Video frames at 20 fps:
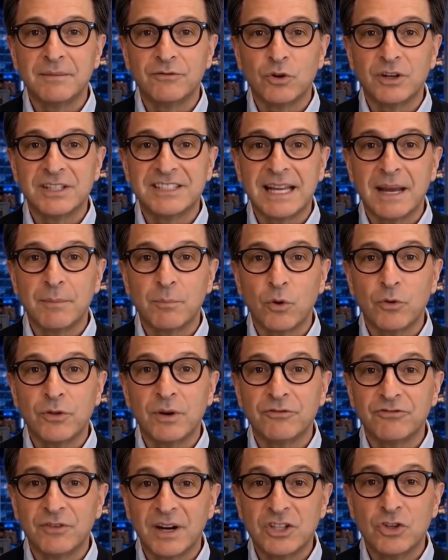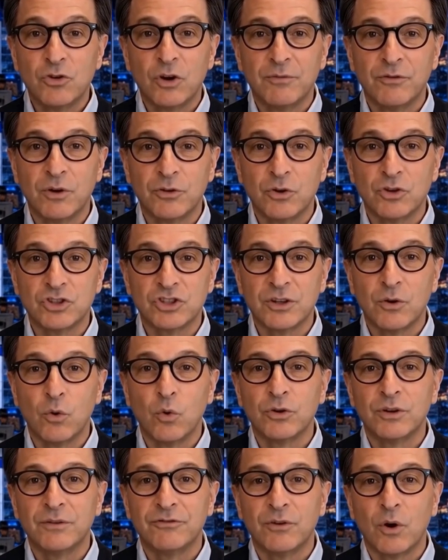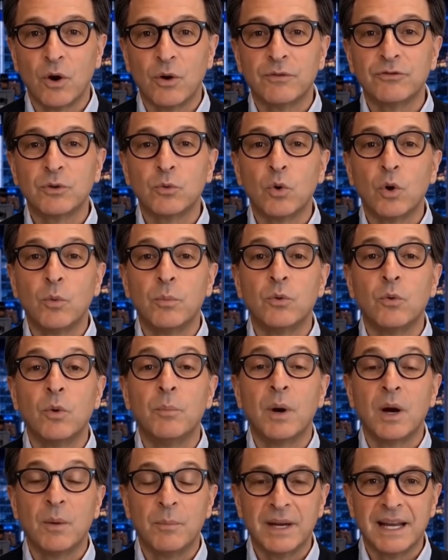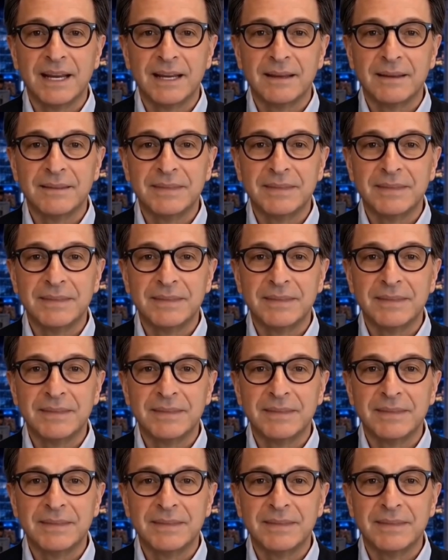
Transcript: For example, the French Revolution or the fall of the Roman Republic.